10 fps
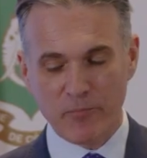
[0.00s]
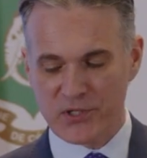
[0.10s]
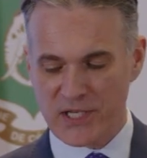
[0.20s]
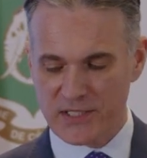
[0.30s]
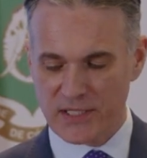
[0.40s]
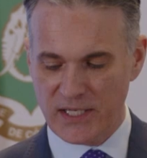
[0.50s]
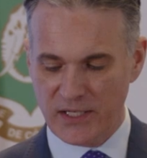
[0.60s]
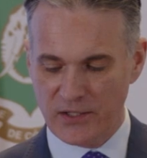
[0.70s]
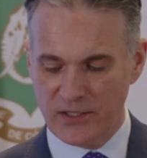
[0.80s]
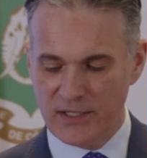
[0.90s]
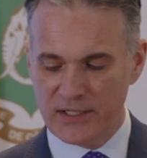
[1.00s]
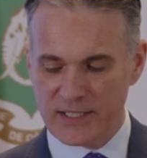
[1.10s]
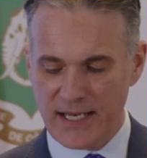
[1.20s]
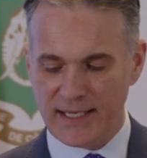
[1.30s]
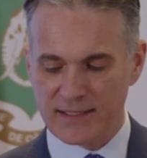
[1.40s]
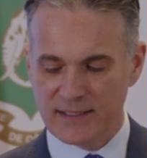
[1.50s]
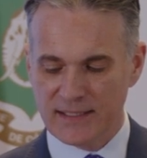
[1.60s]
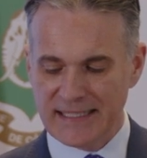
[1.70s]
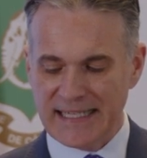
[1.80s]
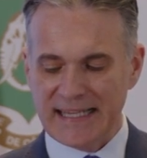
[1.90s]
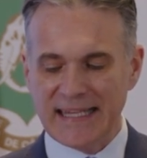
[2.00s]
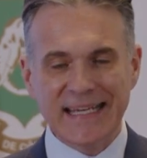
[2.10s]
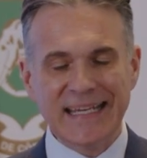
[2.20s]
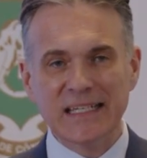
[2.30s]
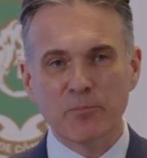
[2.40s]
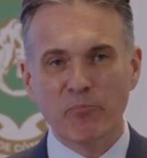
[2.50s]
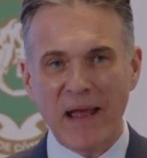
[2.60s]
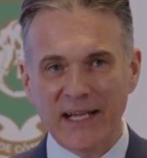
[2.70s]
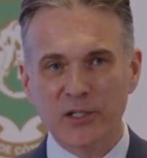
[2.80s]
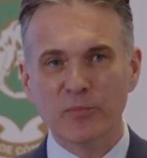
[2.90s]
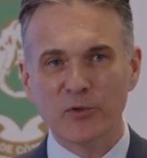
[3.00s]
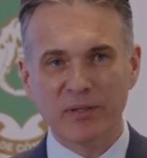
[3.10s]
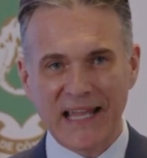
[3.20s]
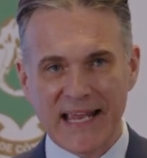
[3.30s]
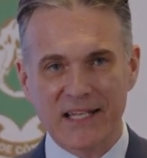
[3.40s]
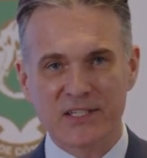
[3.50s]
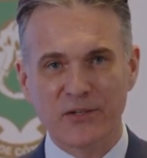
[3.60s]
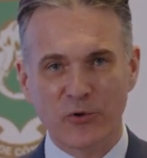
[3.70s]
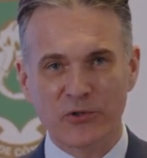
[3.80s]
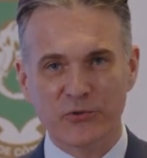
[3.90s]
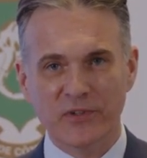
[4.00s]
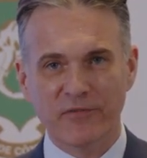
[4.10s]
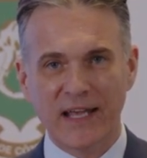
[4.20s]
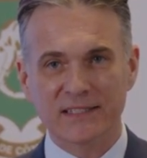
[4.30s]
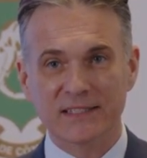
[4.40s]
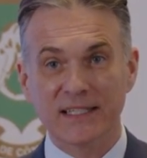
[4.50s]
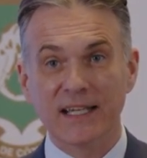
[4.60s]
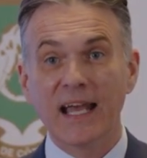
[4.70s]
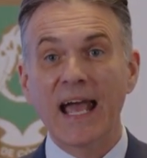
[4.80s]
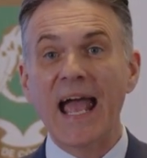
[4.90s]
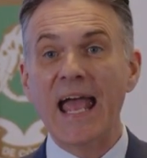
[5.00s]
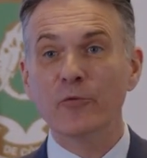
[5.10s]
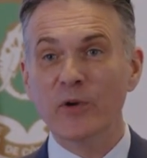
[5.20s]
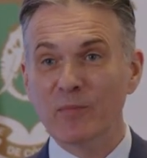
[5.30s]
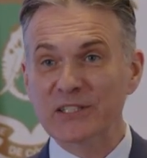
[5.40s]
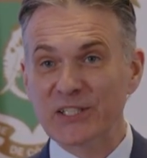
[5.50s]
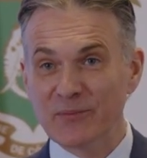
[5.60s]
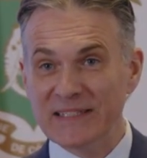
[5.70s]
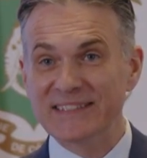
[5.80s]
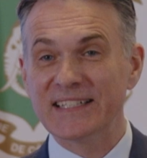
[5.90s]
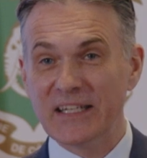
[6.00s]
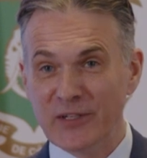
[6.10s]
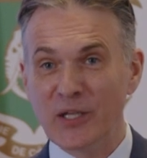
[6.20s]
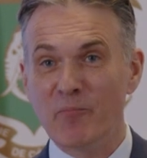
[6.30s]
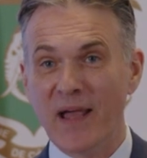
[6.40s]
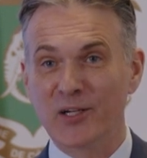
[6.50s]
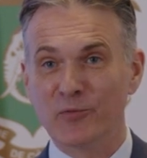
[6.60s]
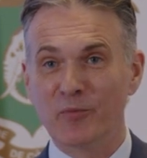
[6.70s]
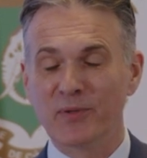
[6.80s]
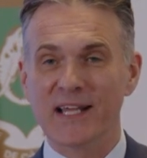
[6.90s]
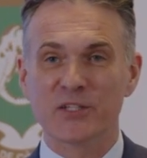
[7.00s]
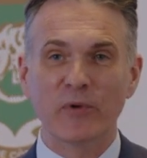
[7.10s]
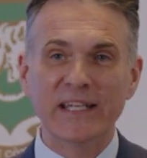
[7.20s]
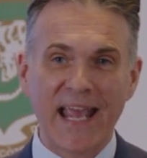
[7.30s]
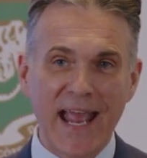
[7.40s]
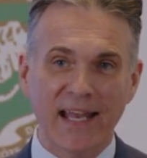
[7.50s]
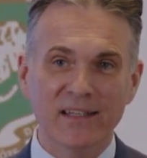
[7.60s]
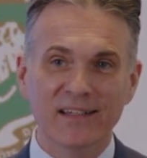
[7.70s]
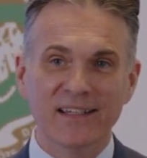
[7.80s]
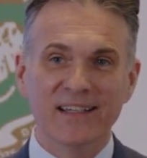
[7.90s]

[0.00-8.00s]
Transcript: represented here tonight. They need bankable plans in order to invest, and we must commit to giving them bankable plans. We can,